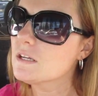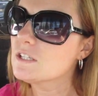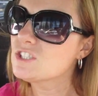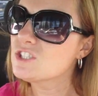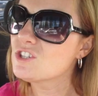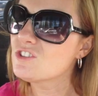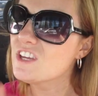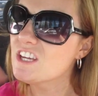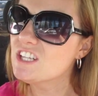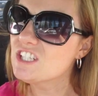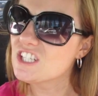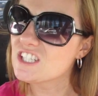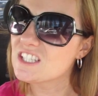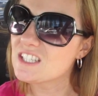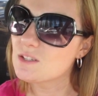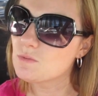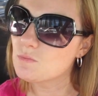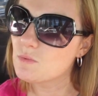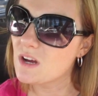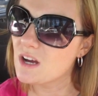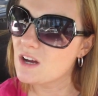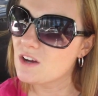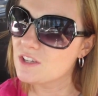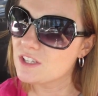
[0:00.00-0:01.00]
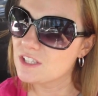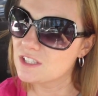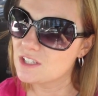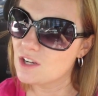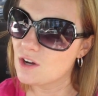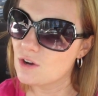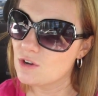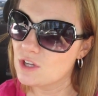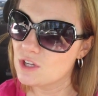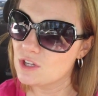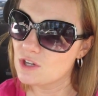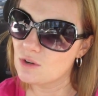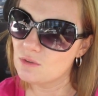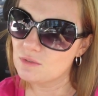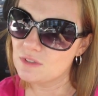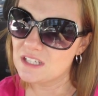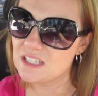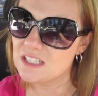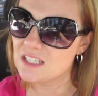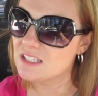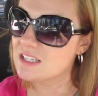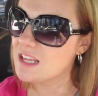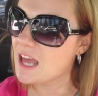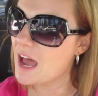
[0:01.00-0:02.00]
So they just said, well, you know, you don't
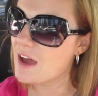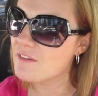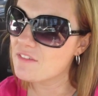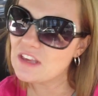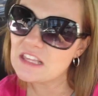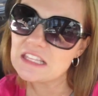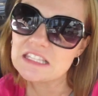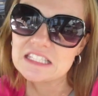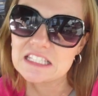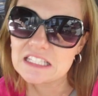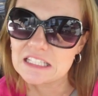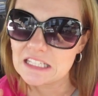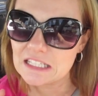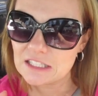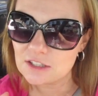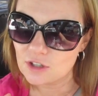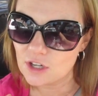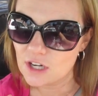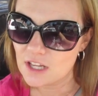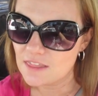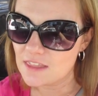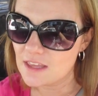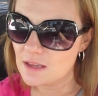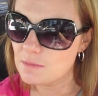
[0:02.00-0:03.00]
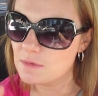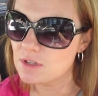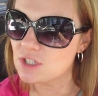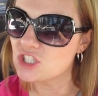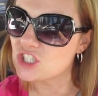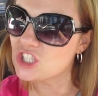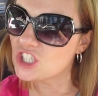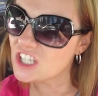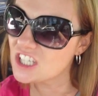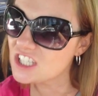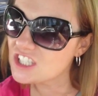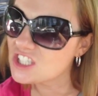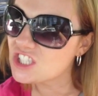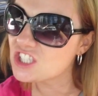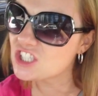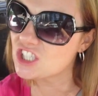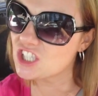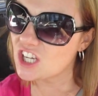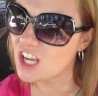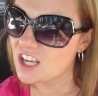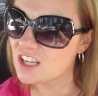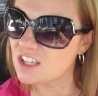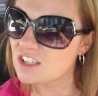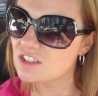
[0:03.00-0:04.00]
need to have insulin or anything, but just
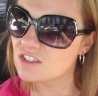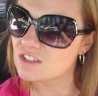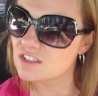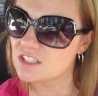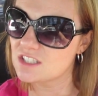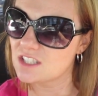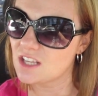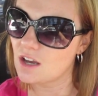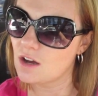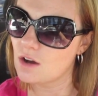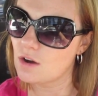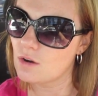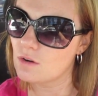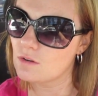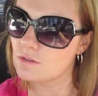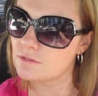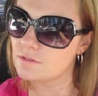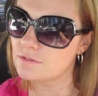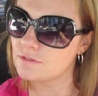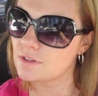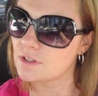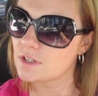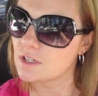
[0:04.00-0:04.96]
check yourself